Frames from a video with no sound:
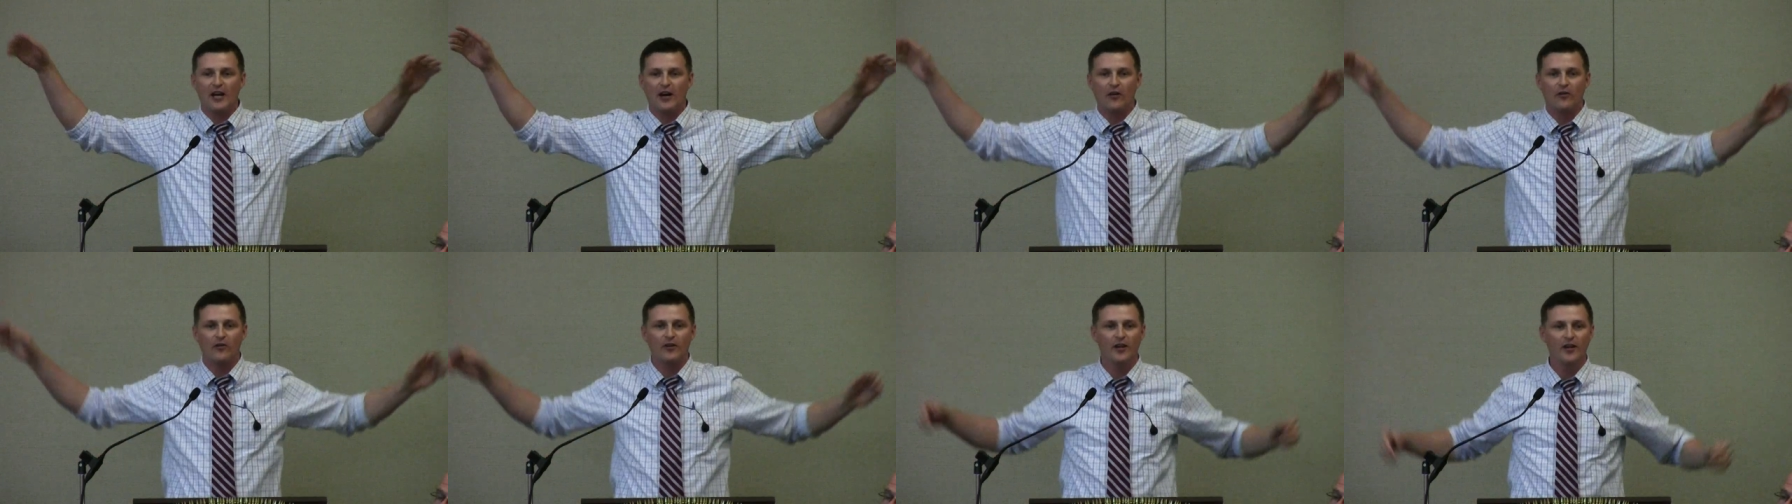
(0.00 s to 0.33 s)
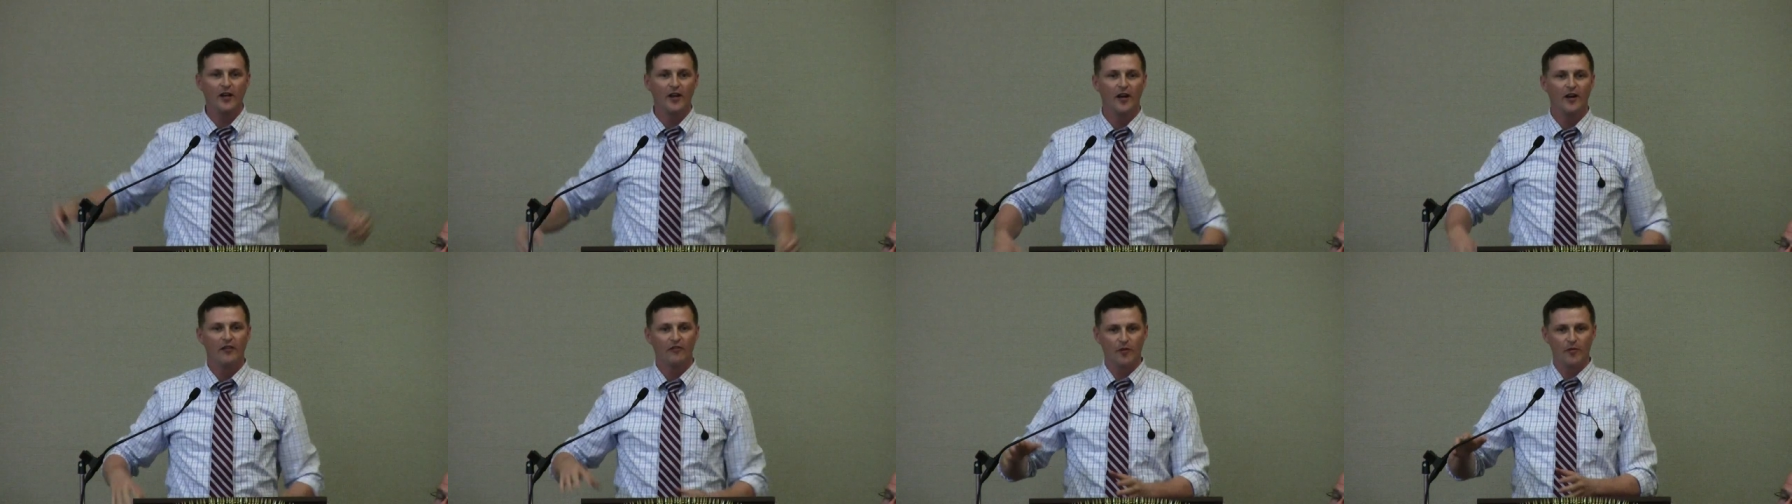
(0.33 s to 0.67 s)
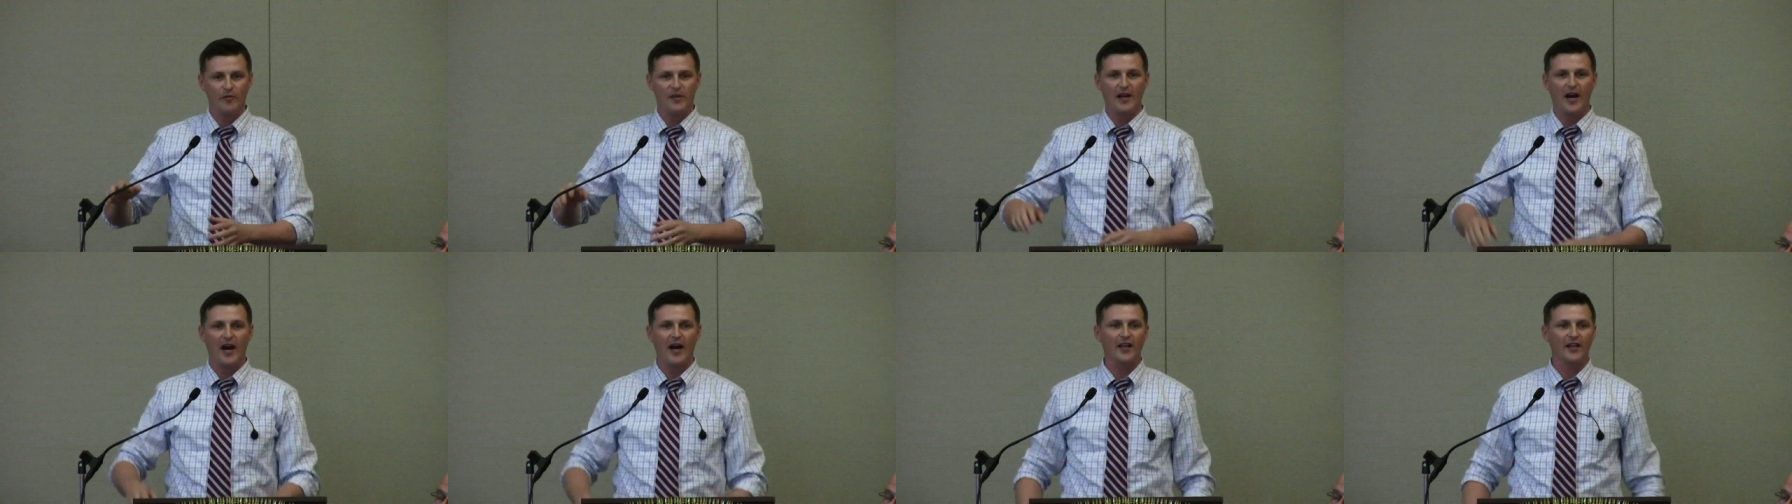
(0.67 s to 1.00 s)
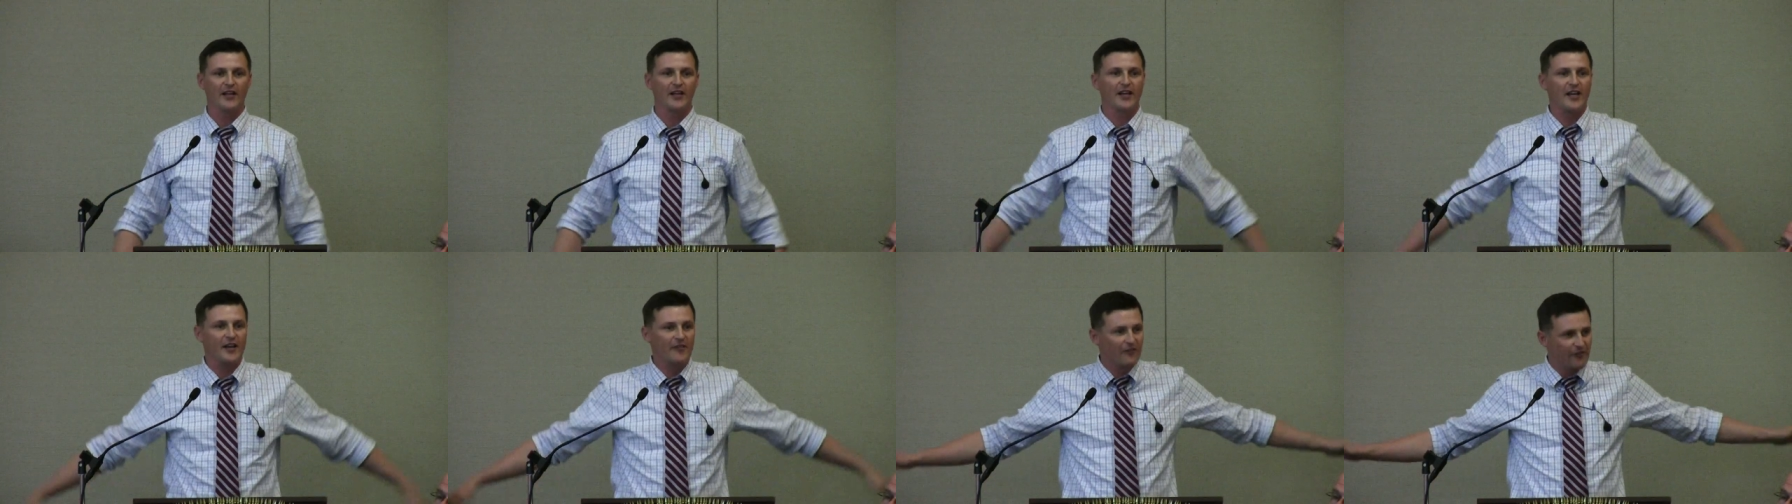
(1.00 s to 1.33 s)
out from the
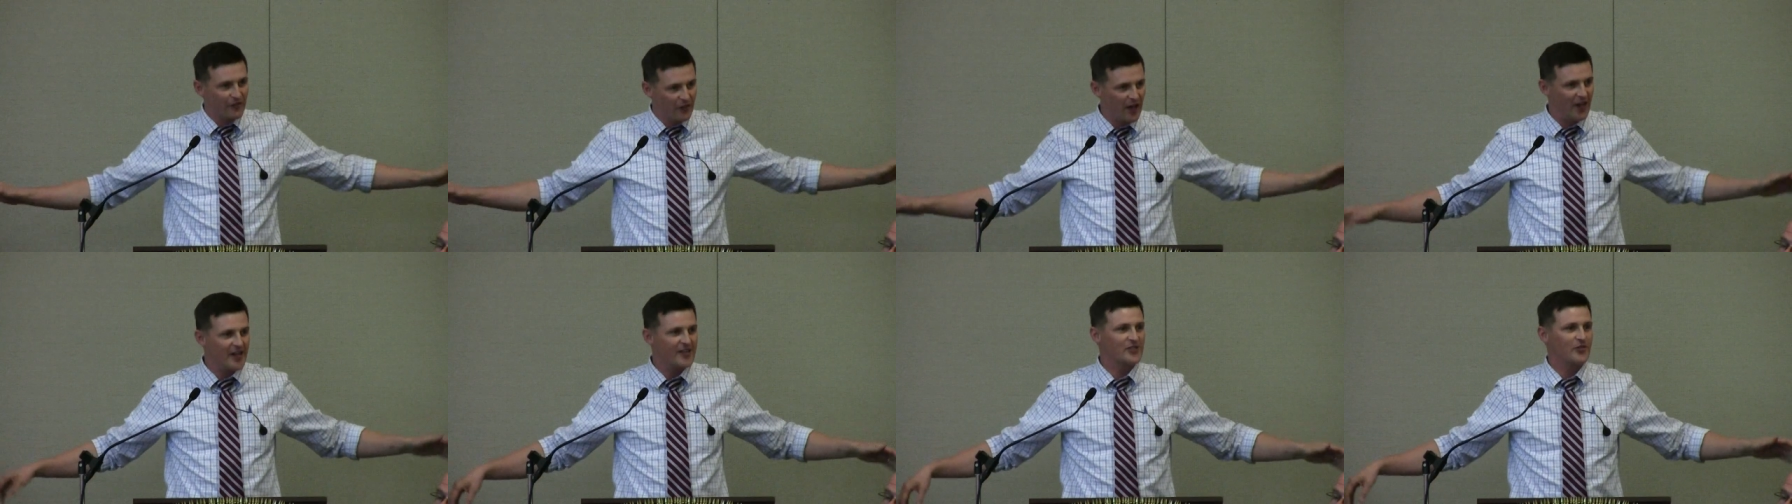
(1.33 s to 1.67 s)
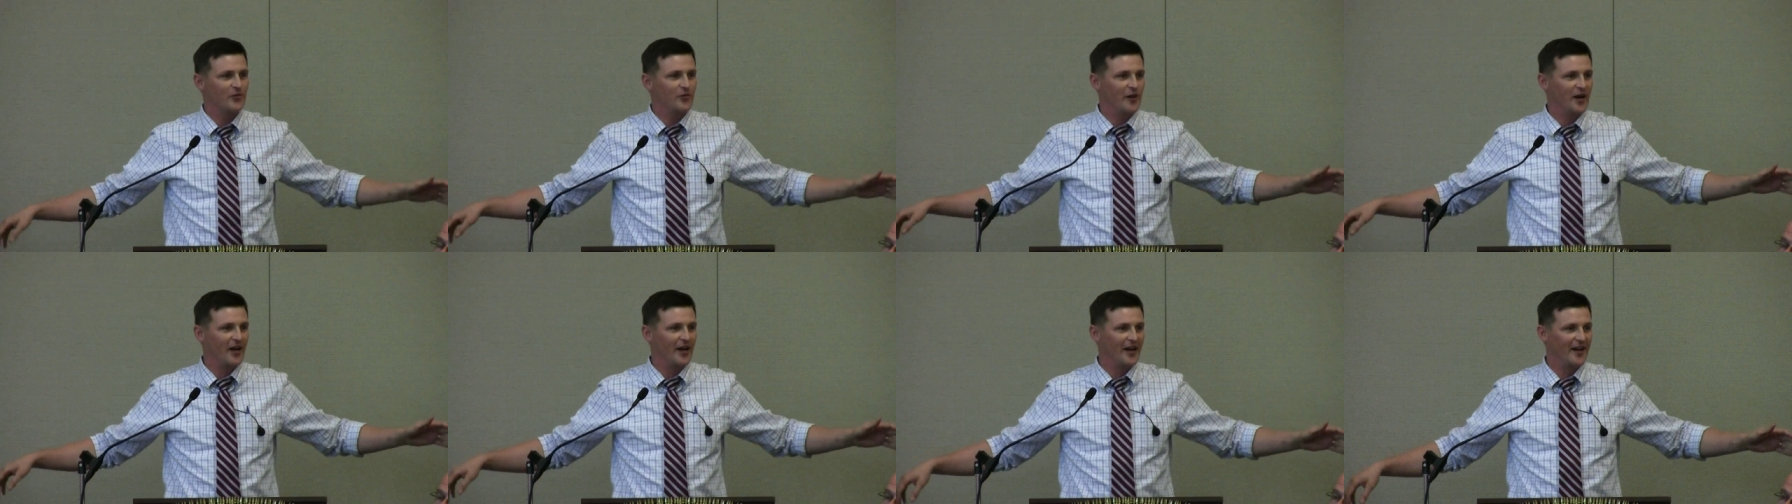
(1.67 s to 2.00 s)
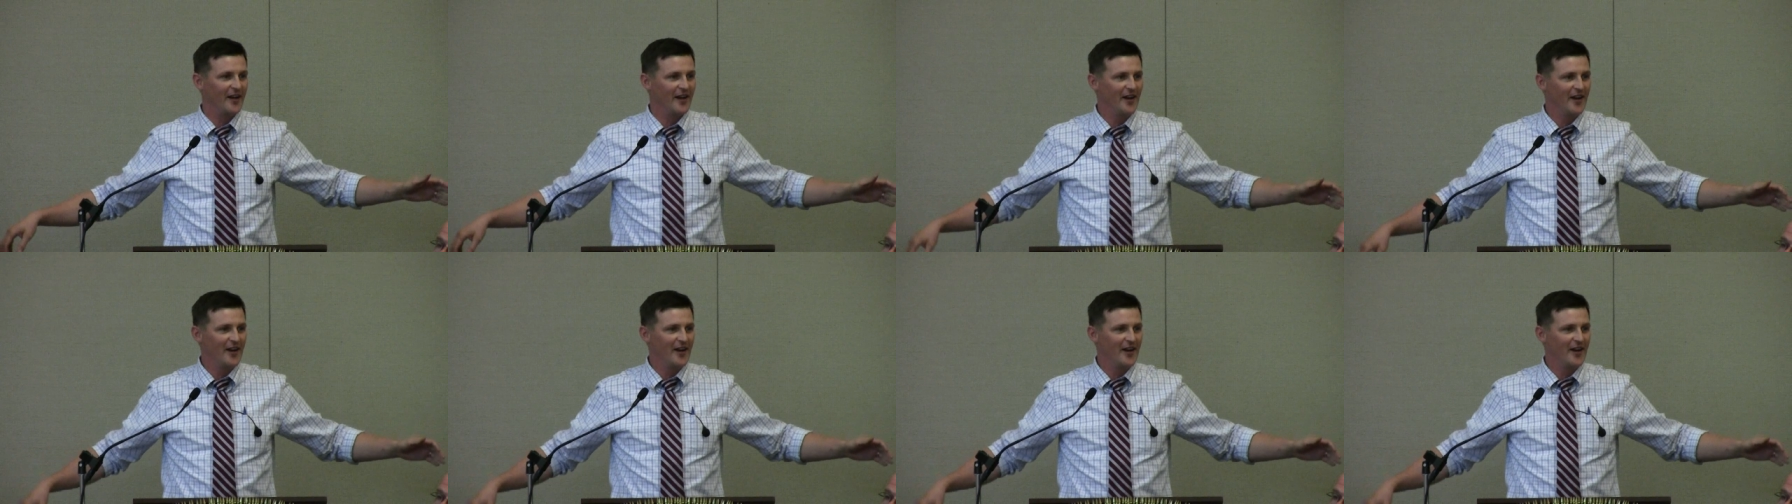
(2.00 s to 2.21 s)
island and flies away.